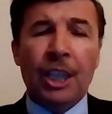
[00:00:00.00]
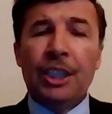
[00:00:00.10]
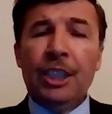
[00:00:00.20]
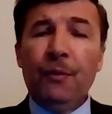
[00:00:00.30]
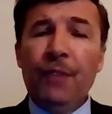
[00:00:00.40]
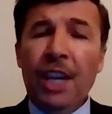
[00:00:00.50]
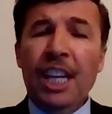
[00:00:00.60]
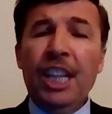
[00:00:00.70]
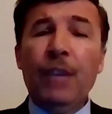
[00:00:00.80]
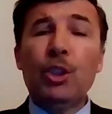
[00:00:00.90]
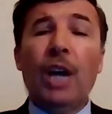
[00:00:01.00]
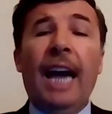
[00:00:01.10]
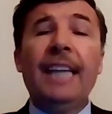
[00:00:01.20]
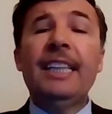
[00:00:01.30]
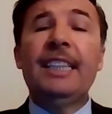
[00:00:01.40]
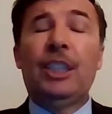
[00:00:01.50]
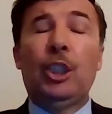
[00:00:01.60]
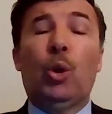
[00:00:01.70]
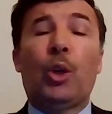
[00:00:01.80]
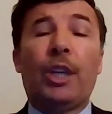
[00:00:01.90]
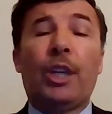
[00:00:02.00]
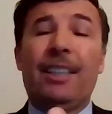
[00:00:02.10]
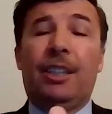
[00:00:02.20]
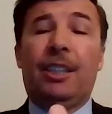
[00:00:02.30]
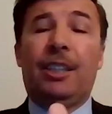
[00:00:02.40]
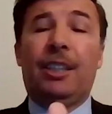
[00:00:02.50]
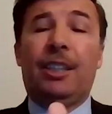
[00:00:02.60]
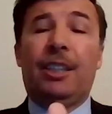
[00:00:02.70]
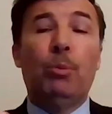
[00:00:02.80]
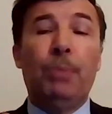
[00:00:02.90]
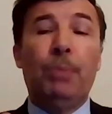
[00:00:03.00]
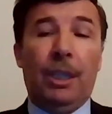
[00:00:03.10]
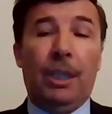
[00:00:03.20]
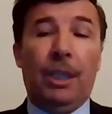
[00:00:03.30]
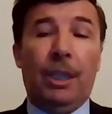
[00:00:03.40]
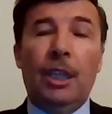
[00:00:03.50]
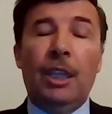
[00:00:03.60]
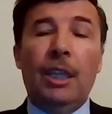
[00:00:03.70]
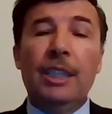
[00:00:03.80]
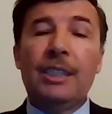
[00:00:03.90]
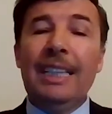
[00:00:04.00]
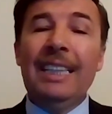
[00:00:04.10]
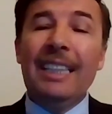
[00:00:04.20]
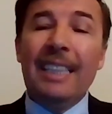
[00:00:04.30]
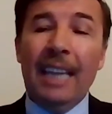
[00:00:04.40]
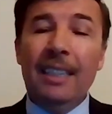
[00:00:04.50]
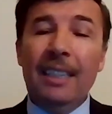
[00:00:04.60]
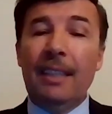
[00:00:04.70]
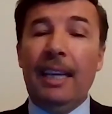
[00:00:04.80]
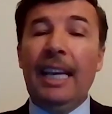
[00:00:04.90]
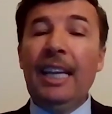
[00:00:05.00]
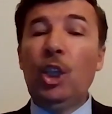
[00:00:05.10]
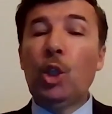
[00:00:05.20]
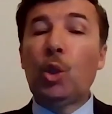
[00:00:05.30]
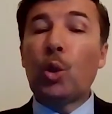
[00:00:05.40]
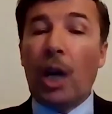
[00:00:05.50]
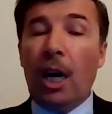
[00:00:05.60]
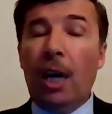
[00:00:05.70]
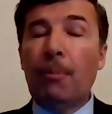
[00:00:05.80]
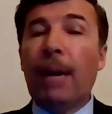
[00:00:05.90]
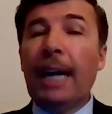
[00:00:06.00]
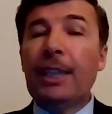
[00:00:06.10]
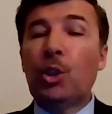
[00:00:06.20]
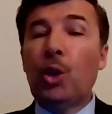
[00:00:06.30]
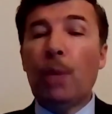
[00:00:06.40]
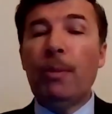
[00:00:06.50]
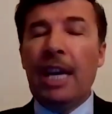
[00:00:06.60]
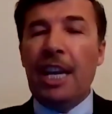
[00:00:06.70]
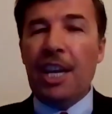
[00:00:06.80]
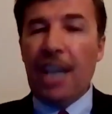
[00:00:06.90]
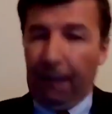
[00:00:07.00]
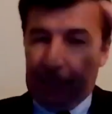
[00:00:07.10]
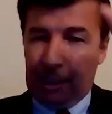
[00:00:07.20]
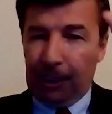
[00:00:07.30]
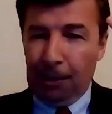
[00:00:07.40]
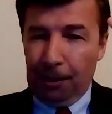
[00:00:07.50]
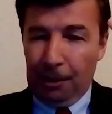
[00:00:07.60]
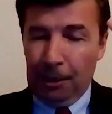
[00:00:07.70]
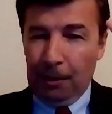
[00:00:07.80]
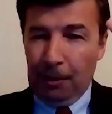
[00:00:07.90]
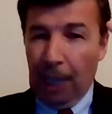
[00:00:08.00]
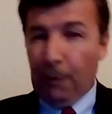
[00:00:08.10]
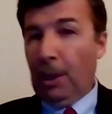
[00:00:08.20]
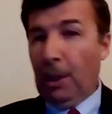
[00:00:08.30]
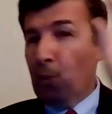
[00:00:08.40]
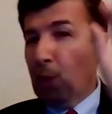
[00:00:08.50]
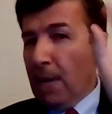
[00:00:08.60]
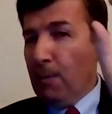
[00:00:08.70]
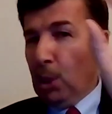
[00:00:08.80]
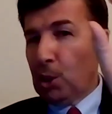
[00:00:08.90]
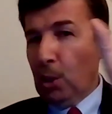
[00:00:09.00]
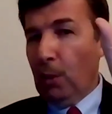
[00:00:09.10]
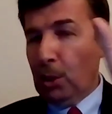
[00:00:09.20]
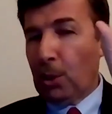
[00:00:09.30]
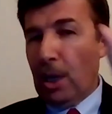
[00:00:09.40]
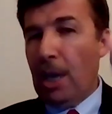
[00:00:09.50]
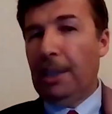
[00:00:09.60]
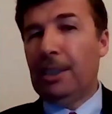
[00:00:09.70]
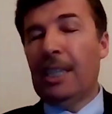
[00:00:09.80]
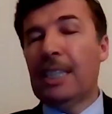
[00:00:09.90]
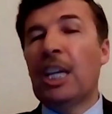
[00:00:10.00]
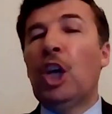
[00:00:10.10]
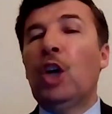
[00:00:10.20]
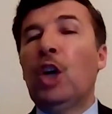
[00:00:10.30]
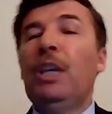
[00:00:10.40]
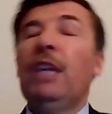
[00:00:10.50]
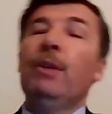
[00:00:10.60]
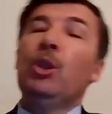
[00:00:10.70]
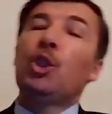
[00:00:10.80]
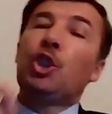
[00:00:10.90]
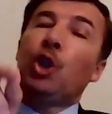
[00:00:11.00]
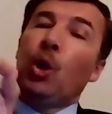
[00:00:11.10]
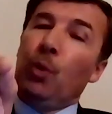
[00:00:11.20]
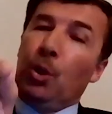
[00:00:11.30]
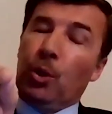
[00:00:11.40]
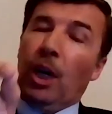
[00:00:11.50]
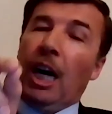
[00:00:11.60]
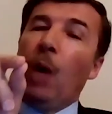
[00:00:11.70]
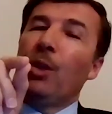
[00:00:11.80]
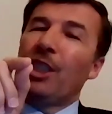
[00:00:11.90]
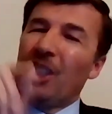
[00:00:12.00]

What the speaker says: The very individual identity or ipsiety of human being is indicated in the Quran by the term nafs. Therefore, in one verse of the Quran, it says, we will show you our